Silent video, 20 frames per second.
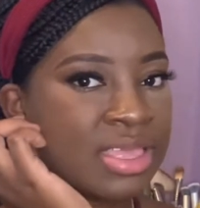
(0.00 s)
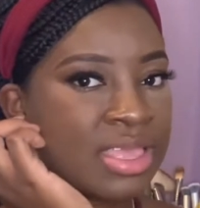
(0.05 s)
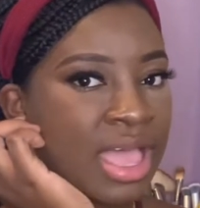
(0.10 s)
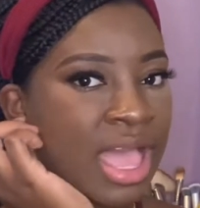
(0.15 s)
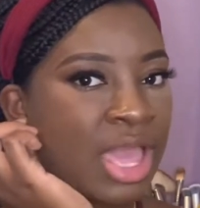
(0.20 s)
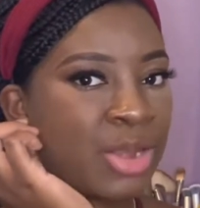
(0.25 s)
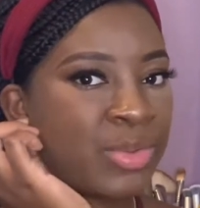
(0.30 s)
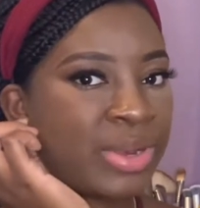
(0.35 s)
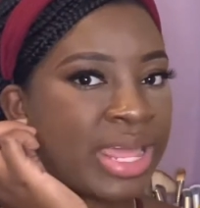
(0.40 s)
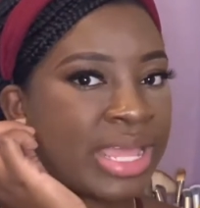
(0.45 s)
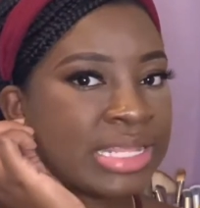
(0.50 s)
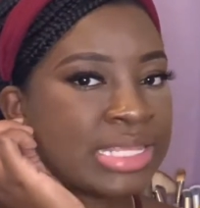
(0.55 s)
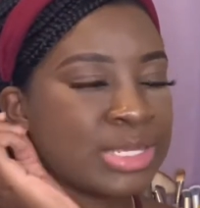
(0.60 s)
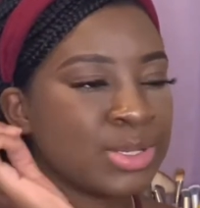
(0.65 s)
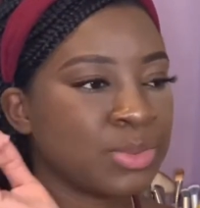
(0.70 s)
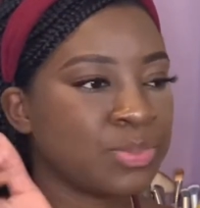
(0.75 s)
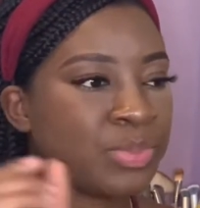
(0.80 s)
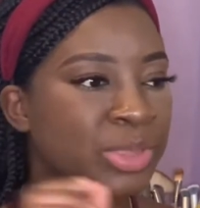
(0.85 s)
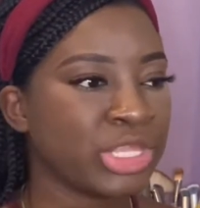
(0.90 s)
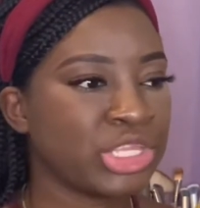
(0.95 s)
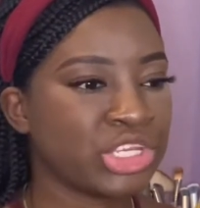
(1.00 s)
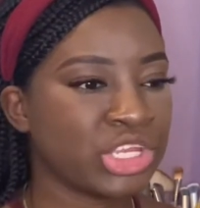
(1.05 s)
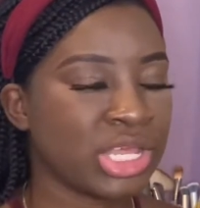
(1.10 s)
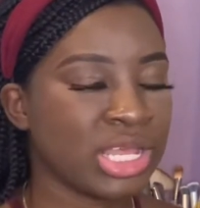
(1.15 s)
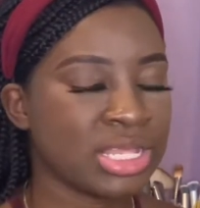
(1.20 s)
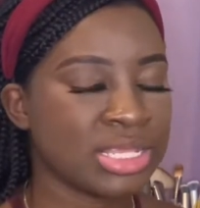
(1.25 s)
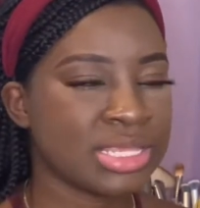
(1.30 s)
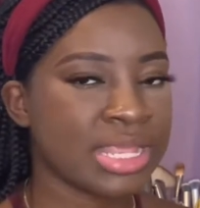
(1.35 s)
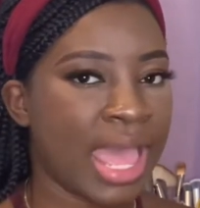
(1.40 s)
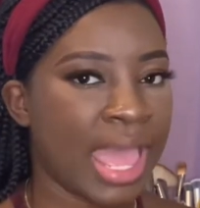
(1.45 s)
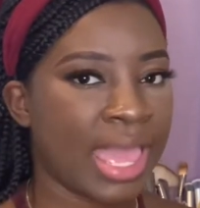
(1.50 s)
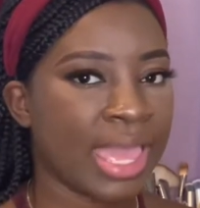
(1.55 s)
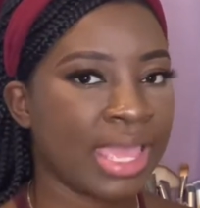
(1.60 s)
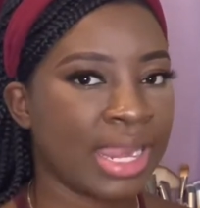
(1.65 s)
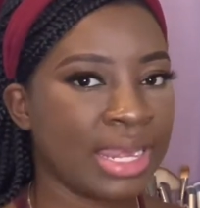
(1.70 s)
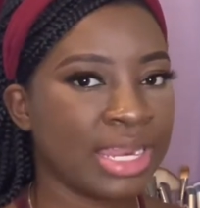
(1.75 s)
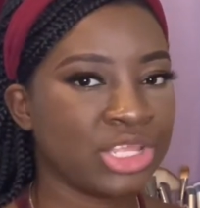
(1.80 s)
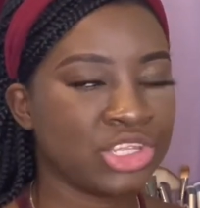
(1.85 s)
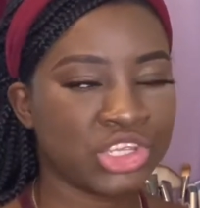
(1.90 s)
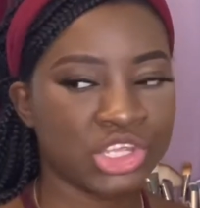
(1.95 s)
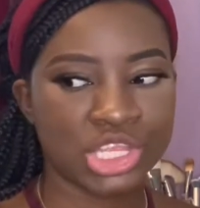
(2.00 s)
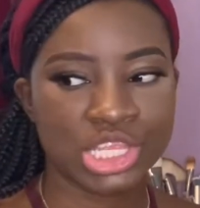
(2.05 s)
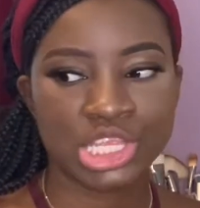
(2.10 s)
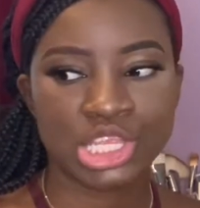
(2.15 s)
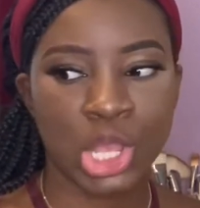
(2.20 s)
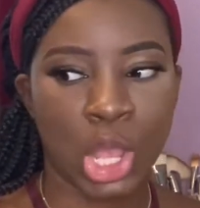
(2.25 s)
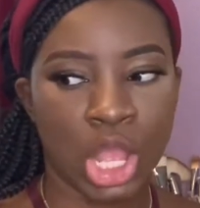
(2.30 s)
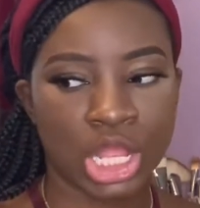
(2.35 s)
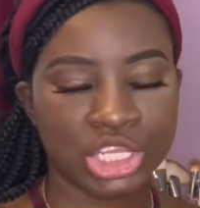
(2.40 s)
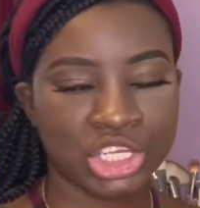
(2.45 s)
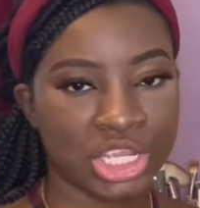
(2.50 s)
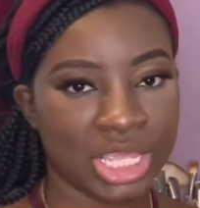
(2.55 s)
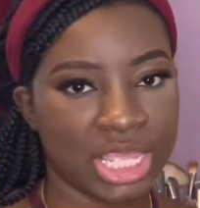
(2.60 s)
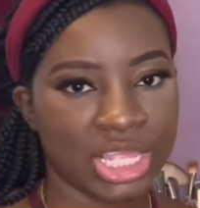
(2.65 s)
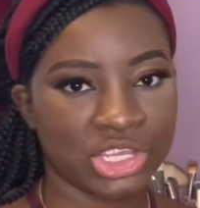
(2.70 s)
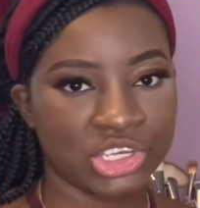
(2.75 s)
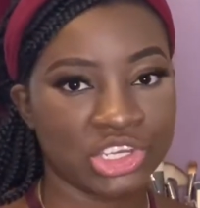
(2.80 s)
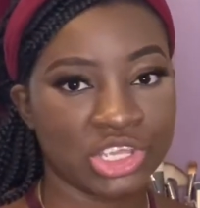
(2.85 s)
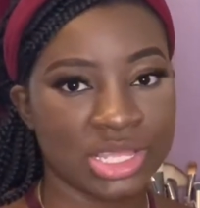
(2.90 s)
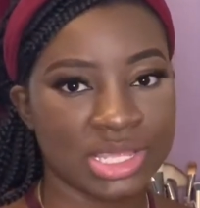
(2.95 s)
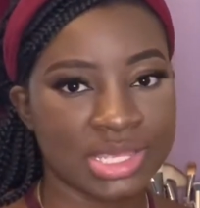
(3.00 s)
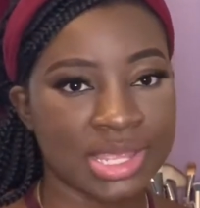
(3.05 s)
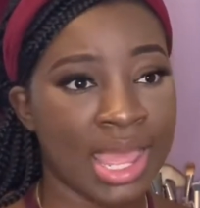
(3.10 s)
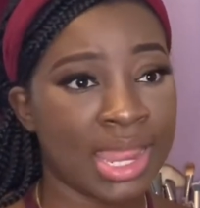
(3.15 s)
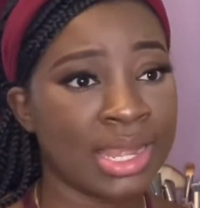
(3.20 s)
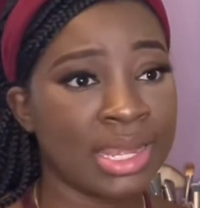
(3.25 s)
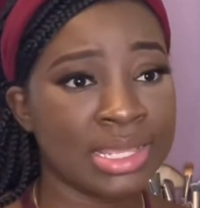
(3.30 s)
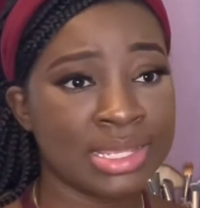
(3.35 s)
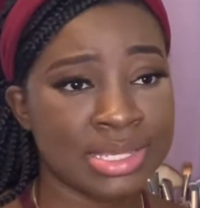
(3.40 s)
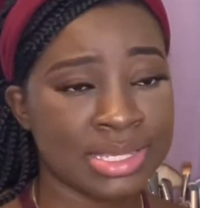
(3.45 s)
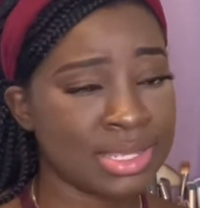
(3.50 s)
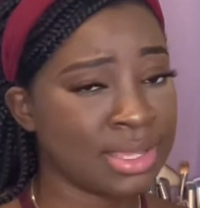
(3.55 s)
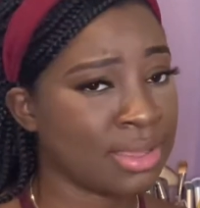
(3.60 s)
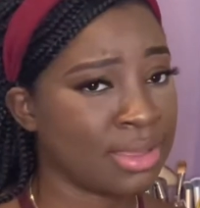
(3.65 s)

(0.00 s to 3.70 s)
And when I took pictures, I legit saw changes. And listen,